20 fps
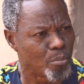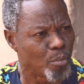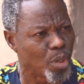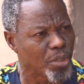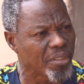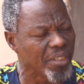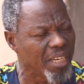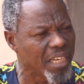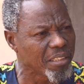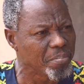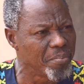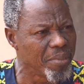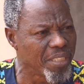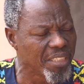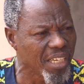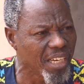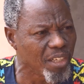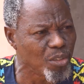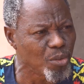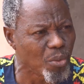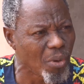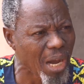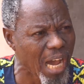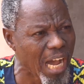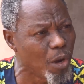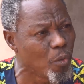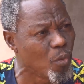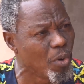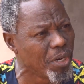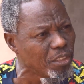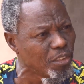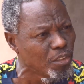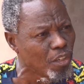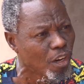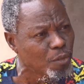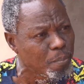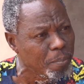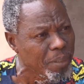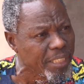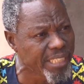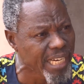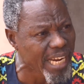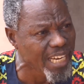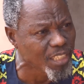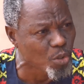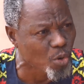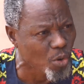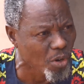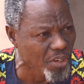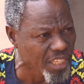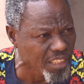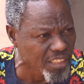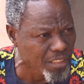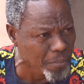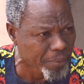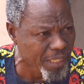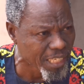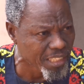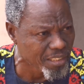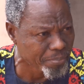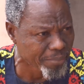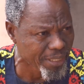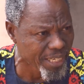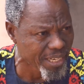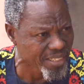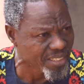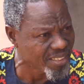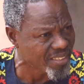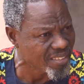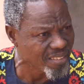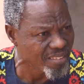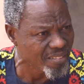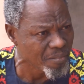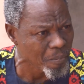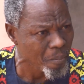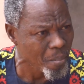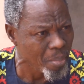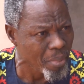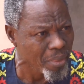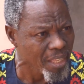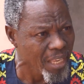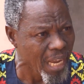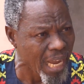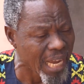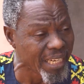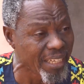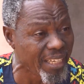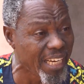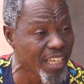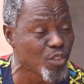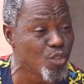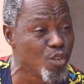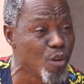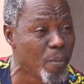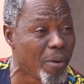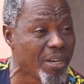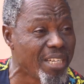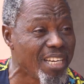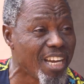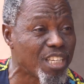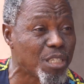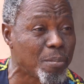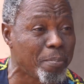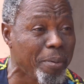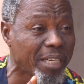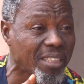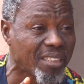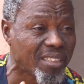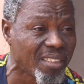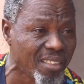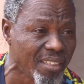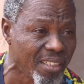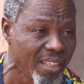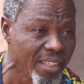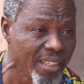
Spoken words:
But let me tell you, I will not be there to collect the bride price. And let nobody expect